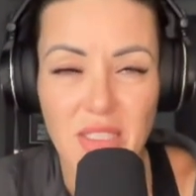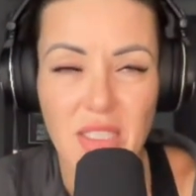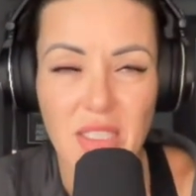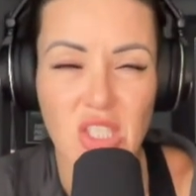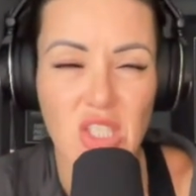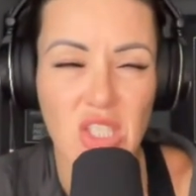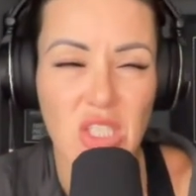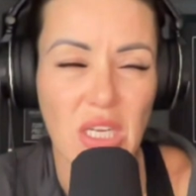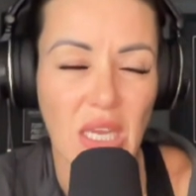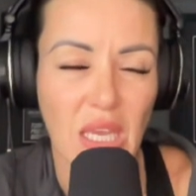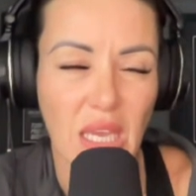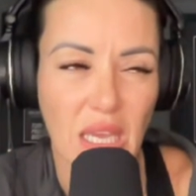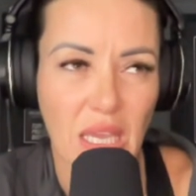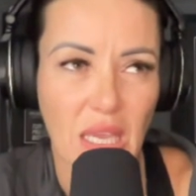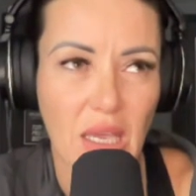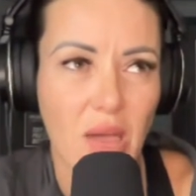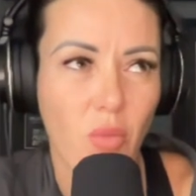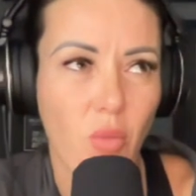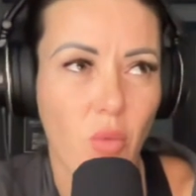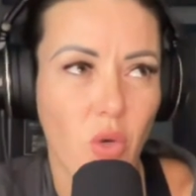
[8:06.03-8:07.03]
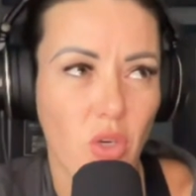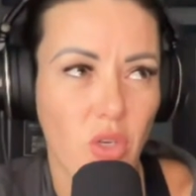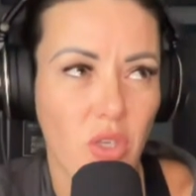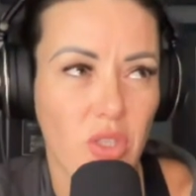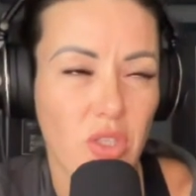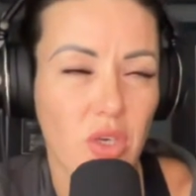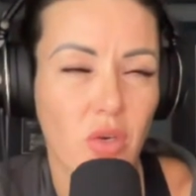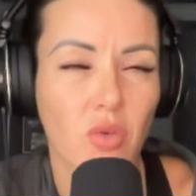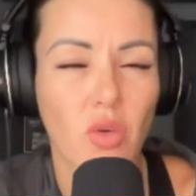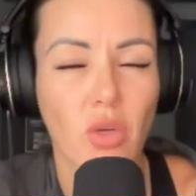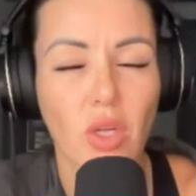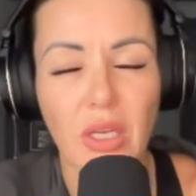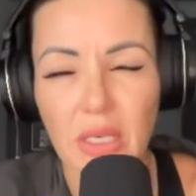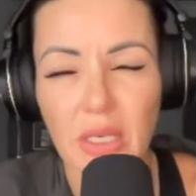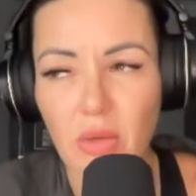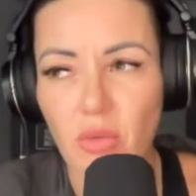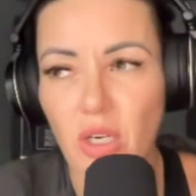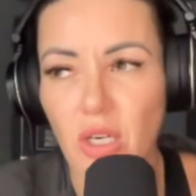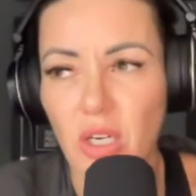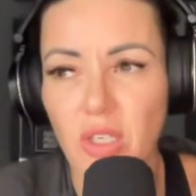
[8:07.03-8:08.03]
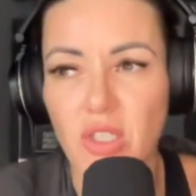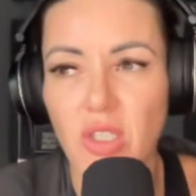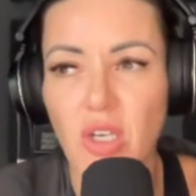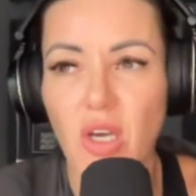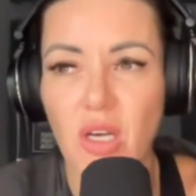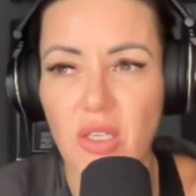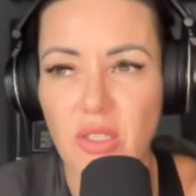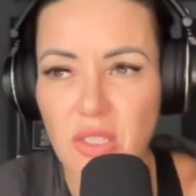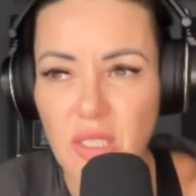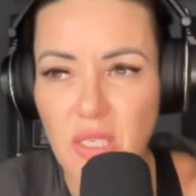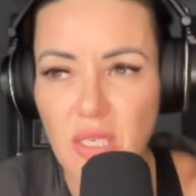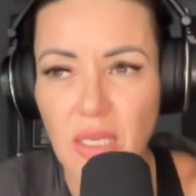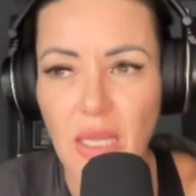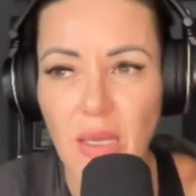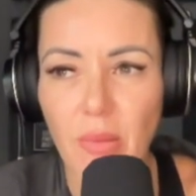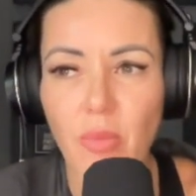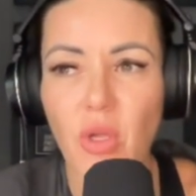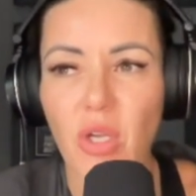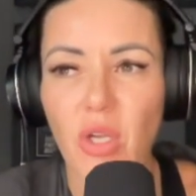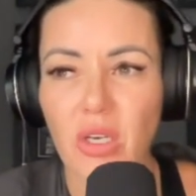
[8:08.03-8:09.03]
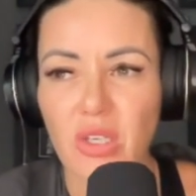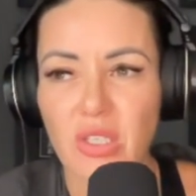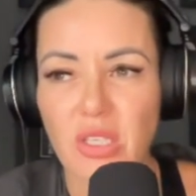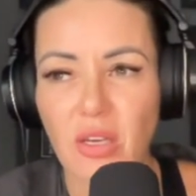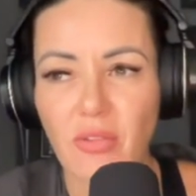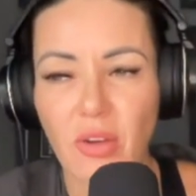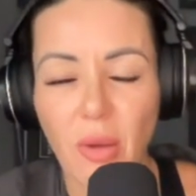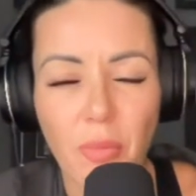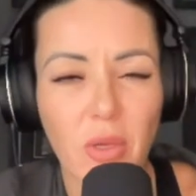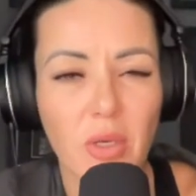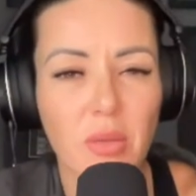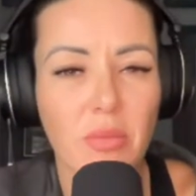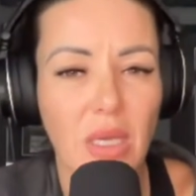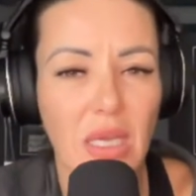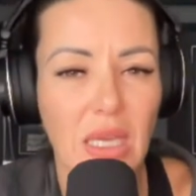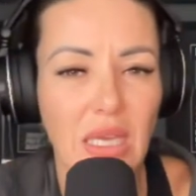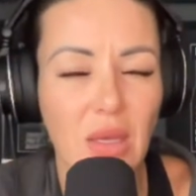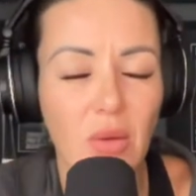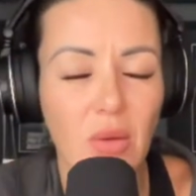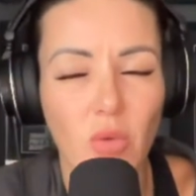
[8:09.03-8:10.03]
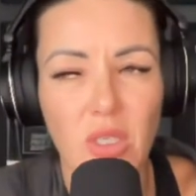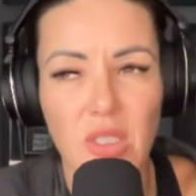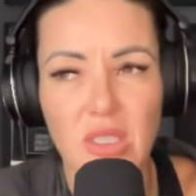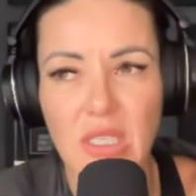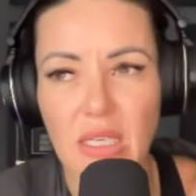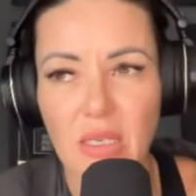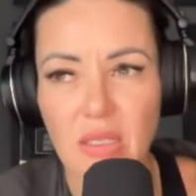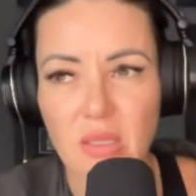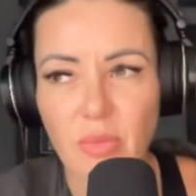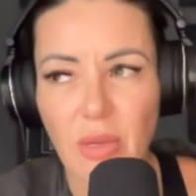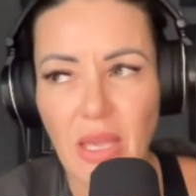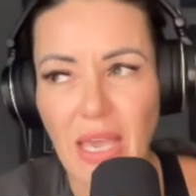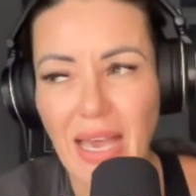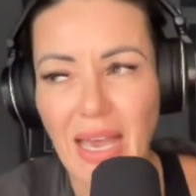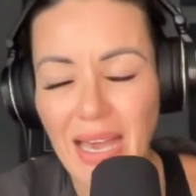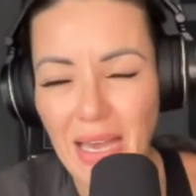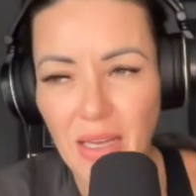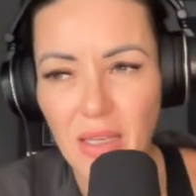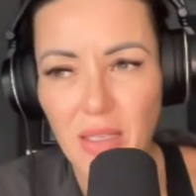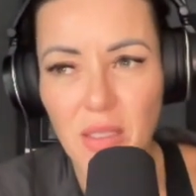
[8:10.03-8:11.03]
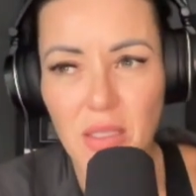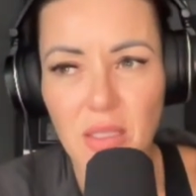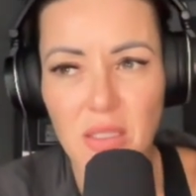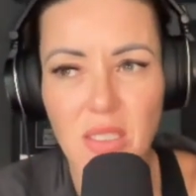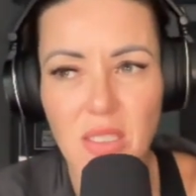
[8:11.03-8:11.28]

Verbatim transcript: She was crawling around constantly, pulling herself up on me, wanting to be held.